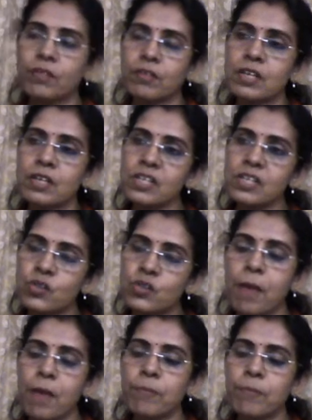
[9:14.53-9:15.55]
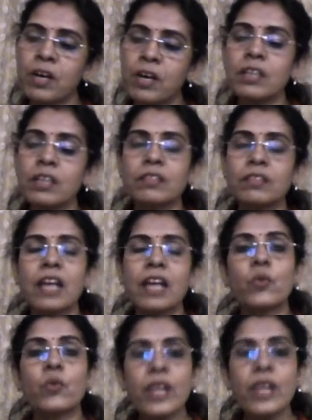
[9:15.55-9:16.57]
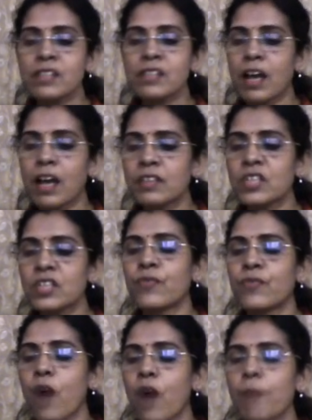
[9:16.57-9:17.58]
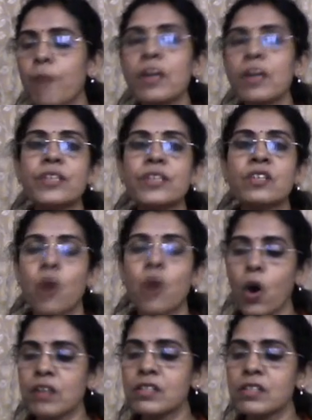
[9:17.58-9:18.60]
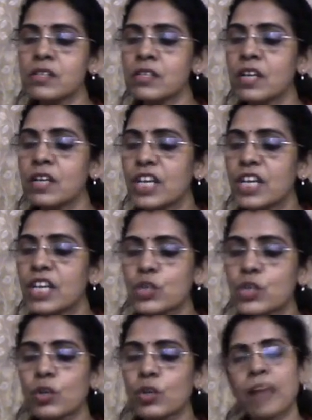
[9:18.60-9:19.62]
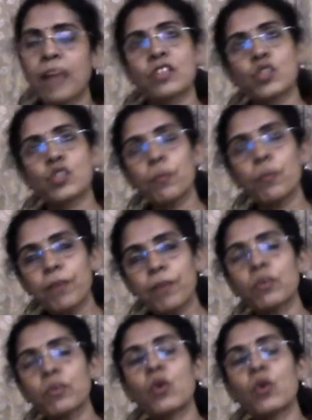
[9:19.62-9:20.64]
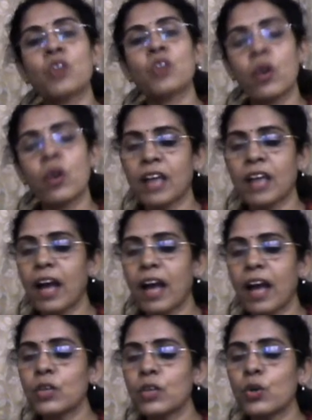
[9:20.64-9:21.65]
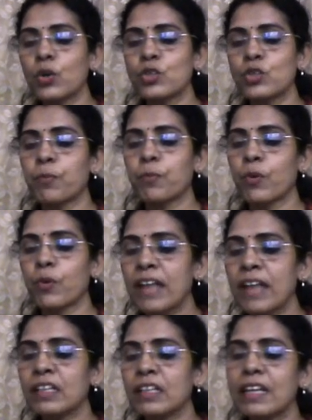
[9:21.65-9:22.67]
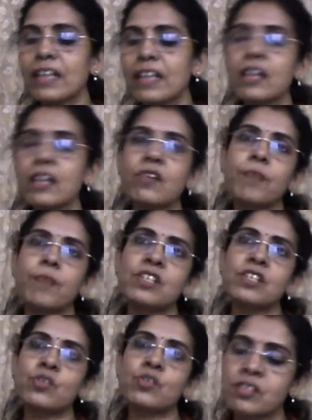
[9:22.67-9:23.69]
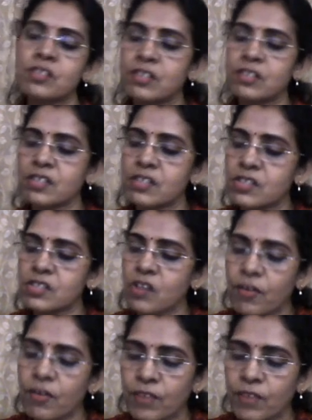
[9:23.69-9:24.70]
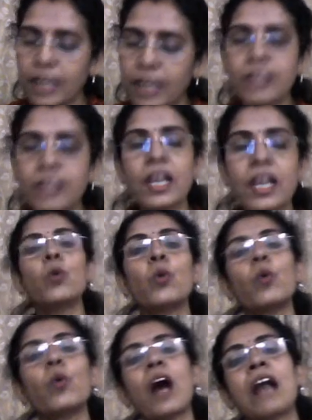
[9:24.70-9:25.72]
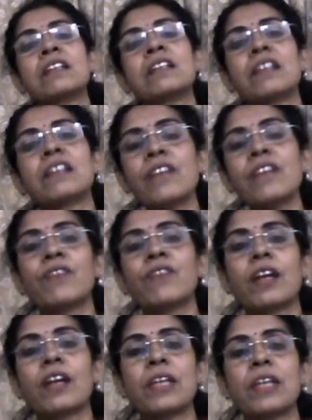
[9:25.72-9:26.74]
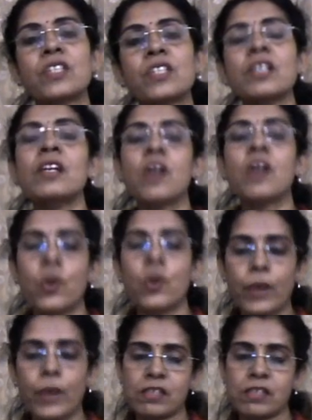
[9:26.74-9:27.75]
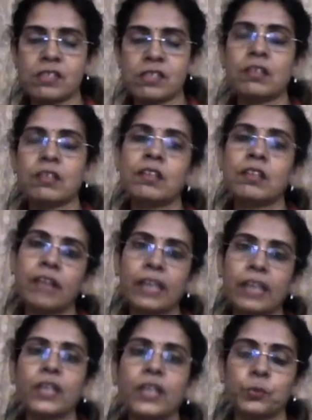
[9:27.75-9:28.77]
Just remember that writs are just formal written orders issued by the Supreme Court or the High Court to provide legal remedies to the citizens of India who are denied fundamental rights. Thank you.